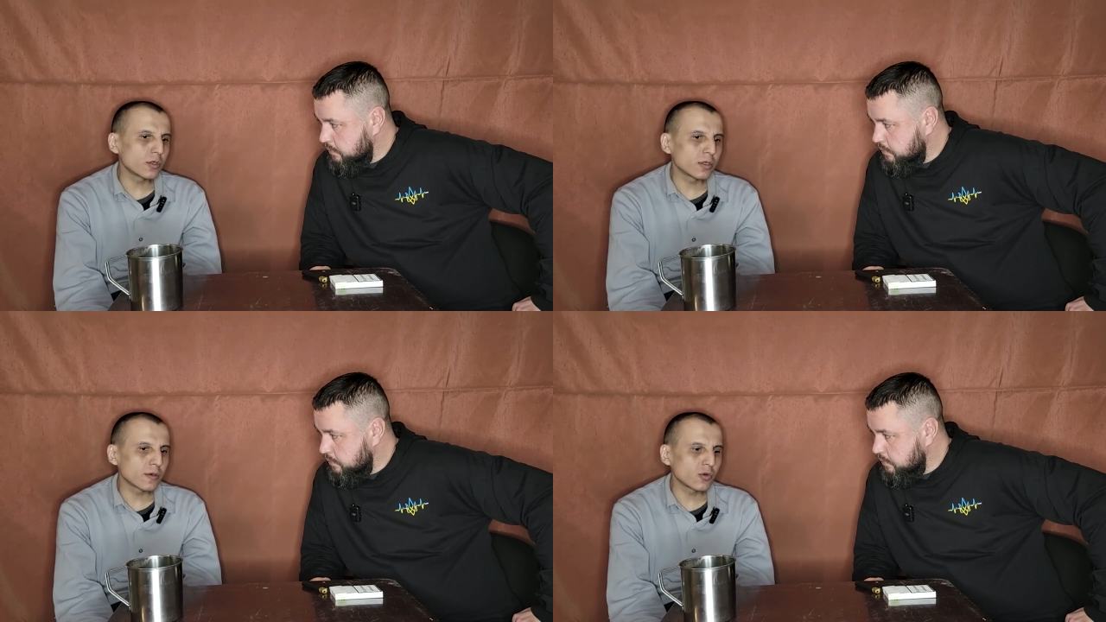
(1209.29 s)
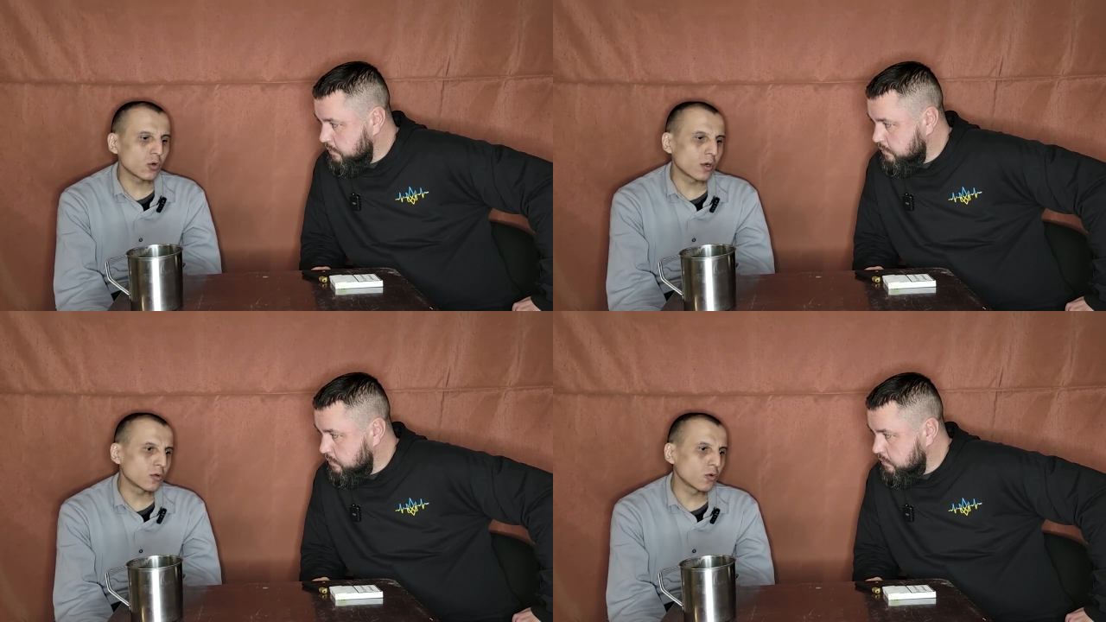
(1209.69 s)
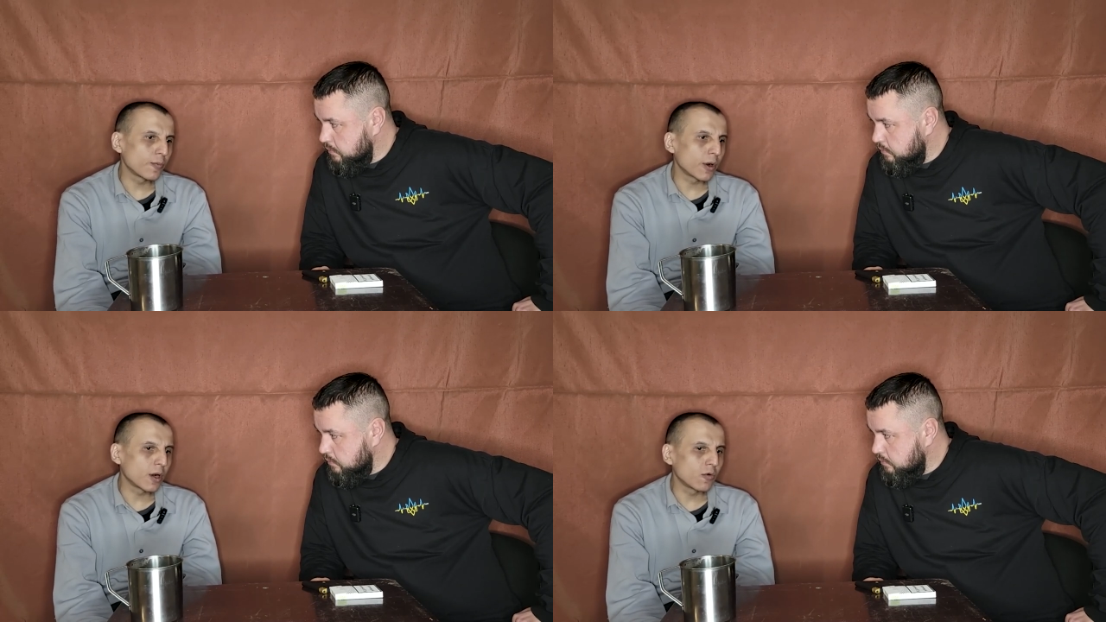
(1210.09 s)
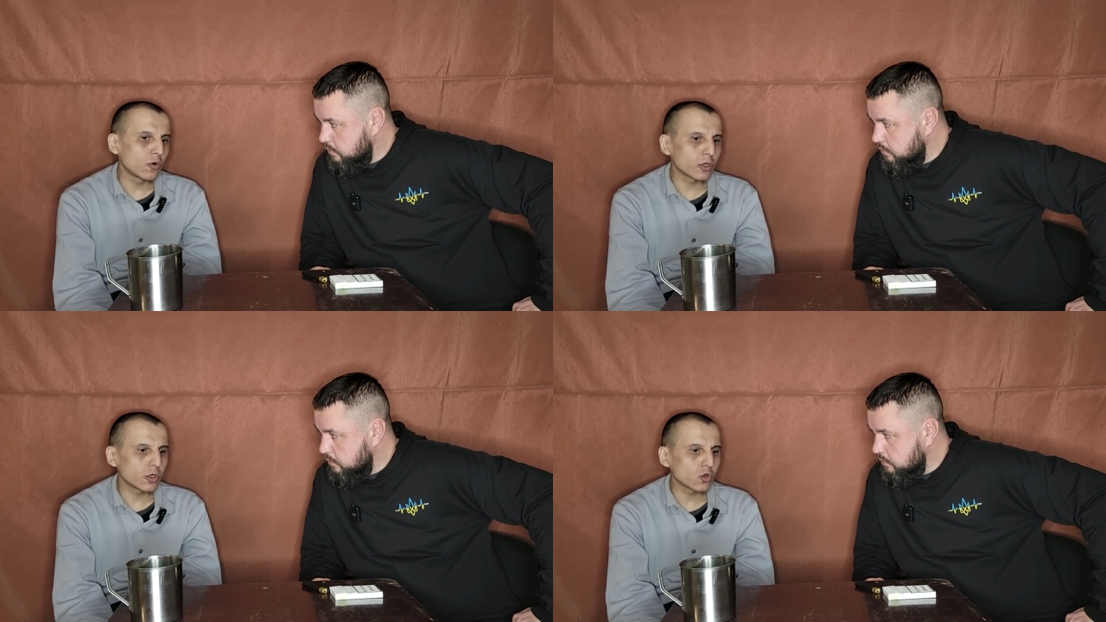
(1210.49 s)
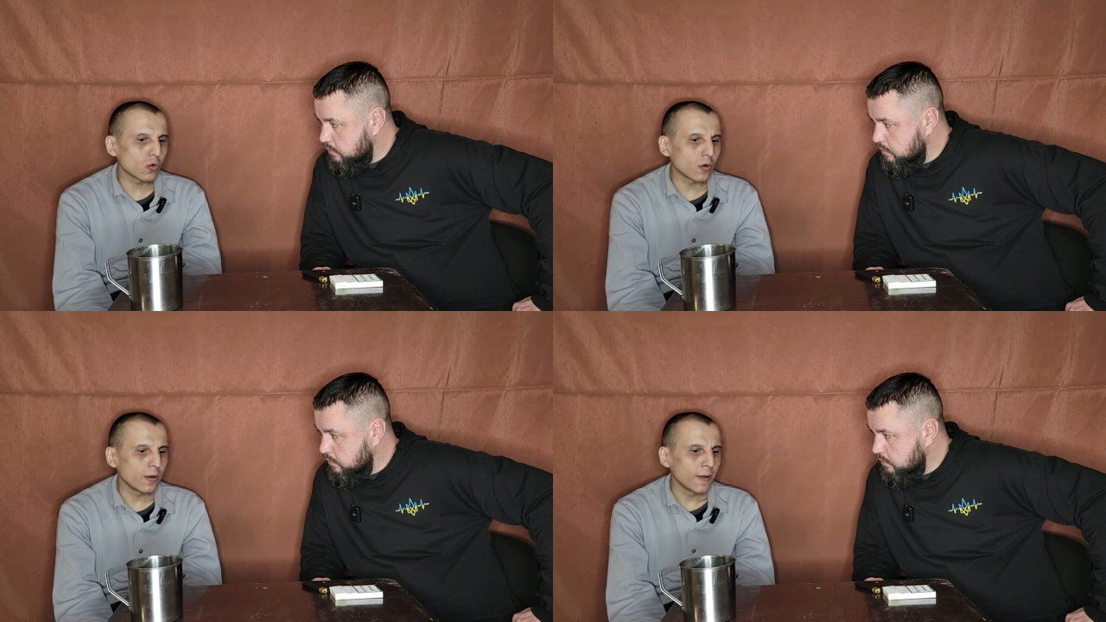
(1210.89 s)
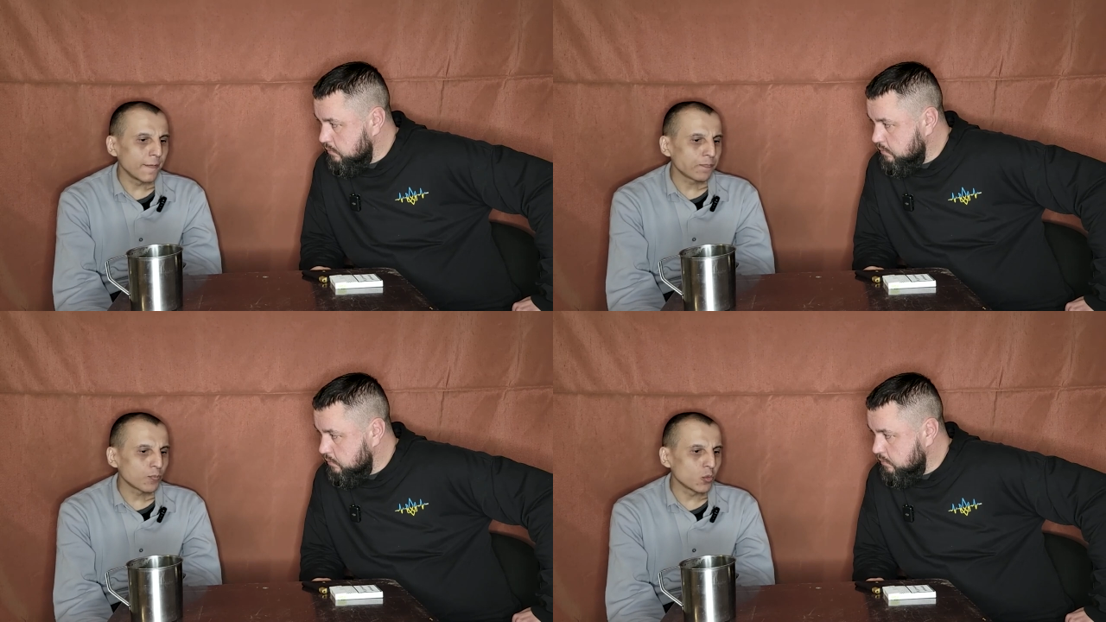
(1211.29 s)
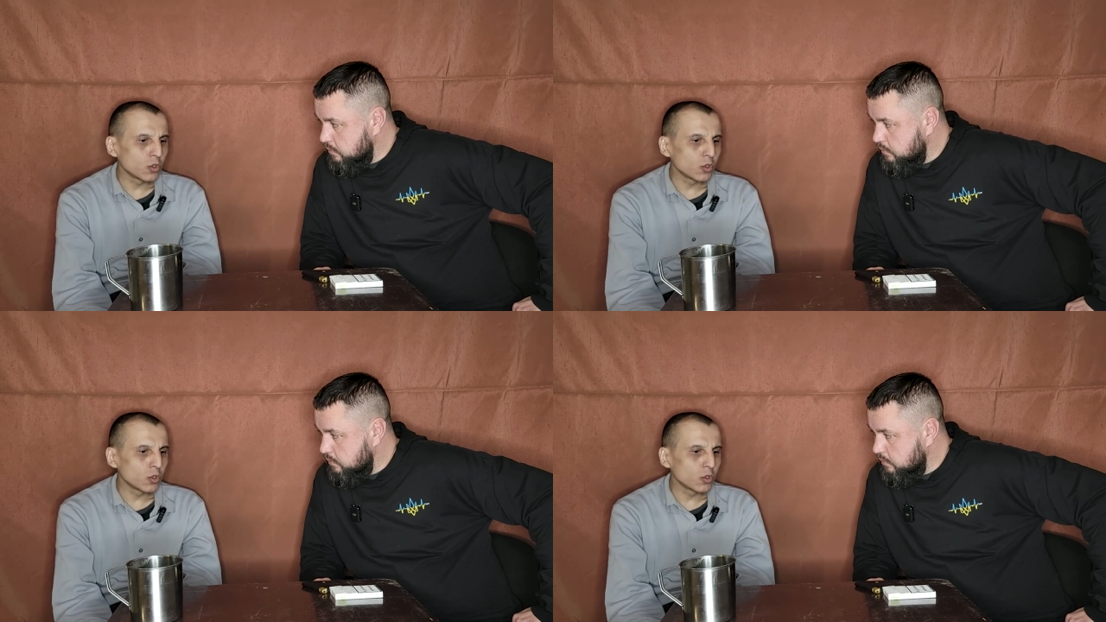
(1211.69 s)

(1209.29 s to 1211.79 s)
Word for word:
Speaker 1: a wise man is not the one who won the war,